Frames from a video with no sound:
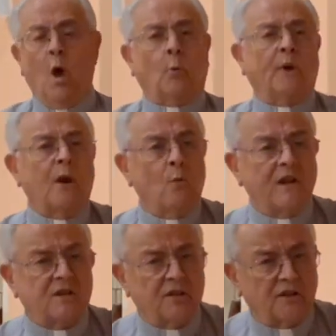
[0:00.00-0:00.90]
When he
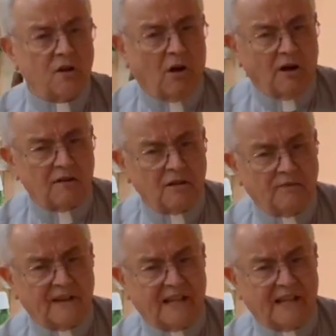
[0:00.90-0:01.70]
went to the Garden of